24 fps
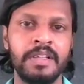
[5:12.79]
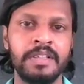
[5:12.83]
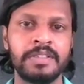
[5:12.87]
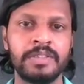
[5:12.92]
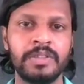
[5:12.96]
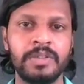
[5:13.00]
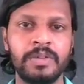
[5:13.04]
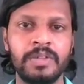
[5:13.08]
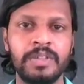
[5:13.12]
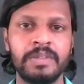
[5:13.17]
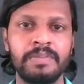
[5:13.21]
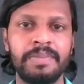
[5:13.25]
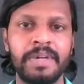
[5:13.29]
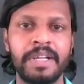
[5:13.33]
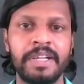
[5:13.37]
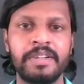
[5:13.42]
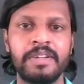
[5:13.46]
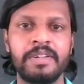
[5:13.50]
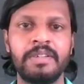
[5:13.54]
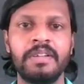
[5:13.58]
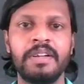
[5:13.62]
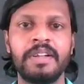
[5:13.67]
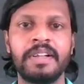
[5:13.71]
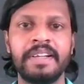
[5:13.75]
So one
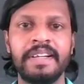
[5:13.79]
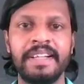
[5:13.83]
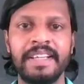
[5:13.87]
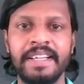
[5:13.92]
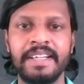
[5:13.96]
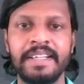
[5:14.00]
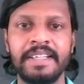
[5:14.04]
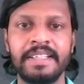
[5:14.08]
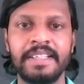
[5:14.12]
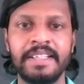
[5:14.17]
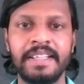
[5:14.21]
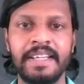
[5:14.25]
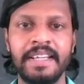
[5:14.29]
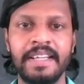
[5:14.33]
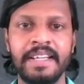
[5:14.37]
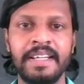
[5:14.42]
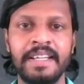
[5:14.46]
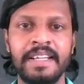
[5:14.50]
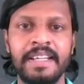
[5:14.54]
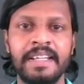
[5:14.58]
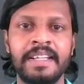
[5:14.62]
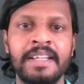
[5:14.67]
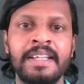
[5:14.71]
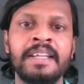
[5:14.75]
particular day
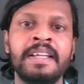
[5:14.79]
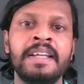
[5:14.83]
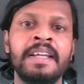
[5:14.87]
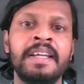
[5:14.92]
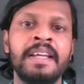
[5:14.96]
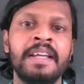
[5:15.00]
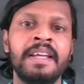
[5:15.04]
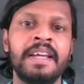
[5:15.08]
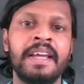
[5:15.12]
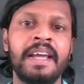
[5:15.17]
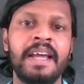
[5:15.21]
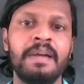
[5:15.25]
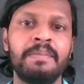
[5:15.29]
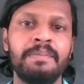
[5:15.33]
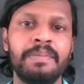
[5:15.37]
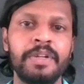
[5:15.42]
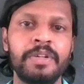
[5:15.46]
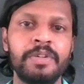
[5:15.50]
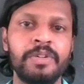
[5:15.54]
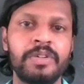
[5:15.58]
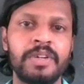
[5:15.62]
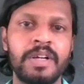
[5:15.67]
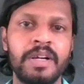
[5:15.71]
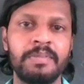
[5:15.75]
he happened
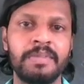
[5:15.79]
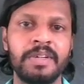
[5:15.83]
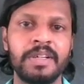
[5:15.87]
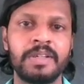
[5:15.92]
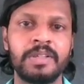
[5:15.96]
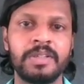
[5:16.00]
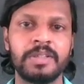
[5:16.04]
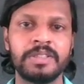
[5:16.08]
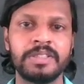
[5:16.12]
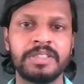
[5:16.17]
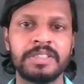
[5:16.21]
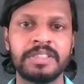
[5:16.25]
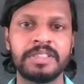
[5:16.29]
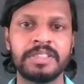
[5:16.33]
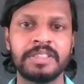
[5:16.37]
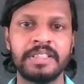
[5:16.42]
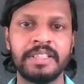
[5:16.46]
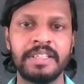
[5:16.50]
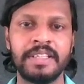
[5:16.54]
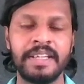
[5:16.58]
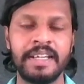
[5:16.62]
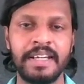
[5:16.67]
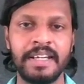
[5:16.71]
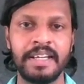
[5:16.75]
to come across
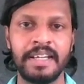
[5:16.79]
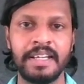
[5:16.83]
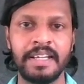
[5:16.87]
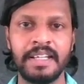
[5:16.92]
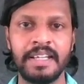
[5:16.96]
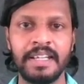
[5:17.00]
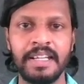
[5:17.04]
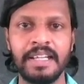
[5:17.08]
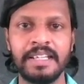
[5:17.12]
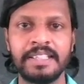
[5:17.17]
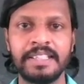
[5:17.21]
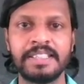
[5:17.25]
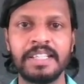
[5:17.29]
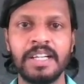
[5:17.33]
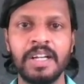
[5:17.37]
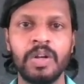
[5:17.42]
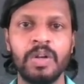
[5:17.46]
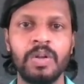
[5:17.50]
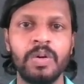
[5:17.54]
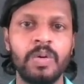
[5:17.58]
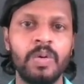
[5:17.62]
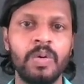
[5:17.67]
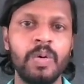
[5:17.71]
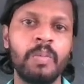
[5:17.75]
a little
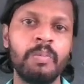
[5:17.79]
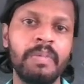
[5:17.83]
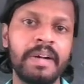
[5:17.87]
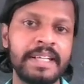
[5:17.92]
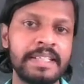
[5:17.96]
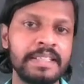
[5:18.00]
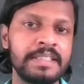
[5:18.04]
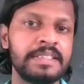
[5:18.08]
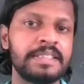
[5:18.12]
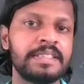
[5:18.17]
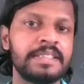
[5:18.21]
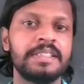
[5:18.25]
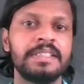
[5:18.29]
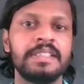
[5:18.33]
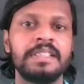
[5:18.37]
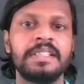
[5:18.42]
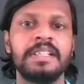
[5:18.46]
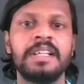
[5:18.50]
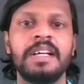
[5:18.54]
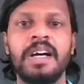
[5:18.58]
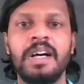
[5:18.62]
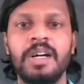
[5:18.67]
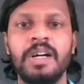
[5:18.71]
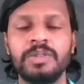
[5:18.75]
woman's
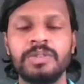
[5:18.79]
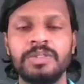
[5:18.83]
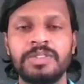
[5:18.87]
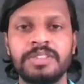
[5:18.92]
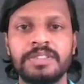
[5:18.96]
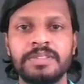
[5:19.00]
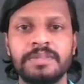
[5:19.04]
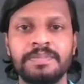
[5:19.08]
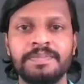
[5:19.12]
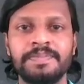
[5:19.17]
house.